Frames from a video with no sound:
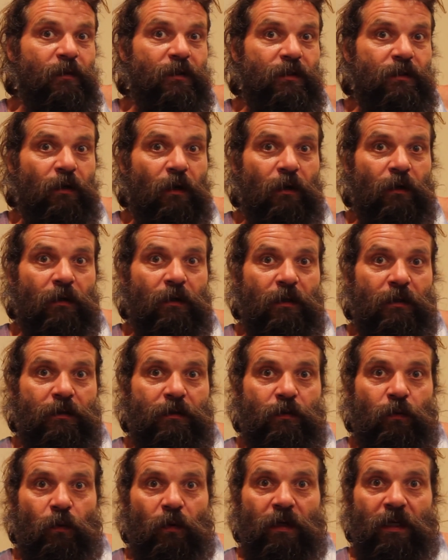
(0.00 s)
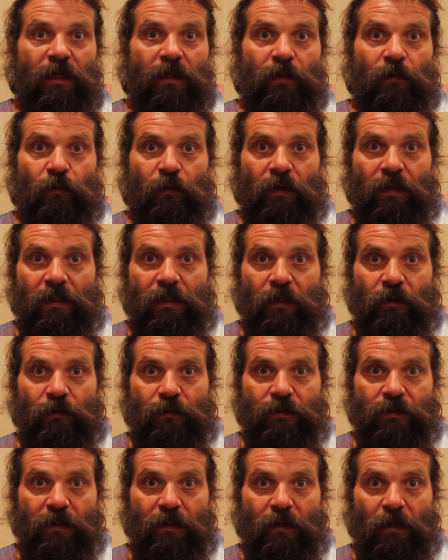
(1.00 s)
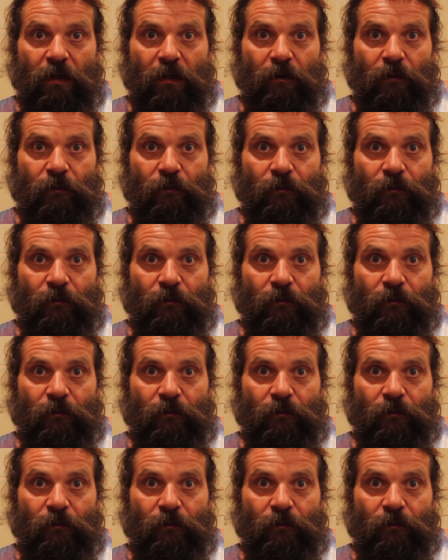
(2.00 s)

started 23 years ago